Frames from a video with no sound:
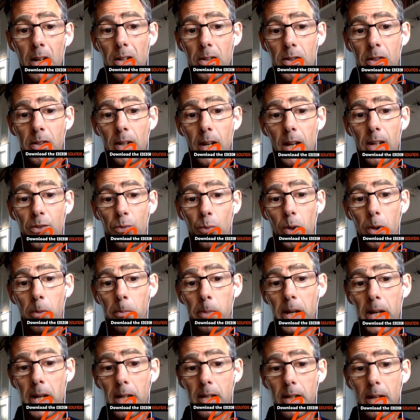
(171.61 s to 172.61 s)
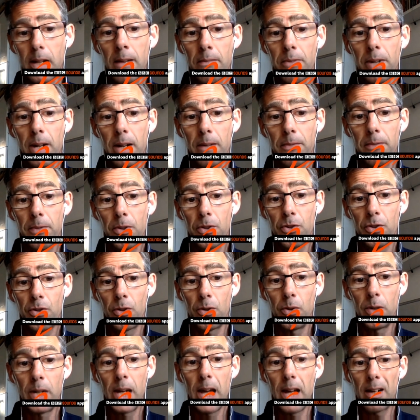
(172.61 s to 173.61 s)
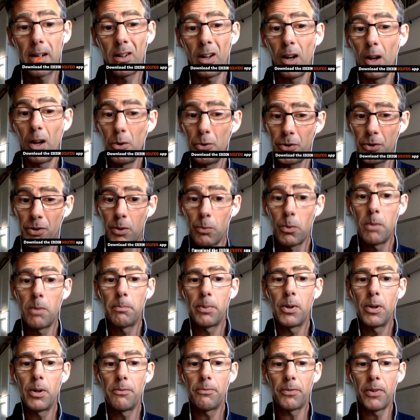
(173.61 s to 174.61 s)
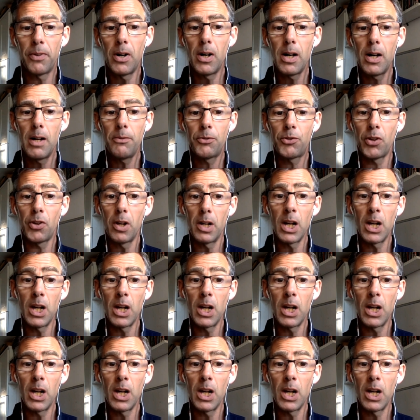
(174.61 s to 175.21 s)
and it says we'll make every effort to get close to 1.5,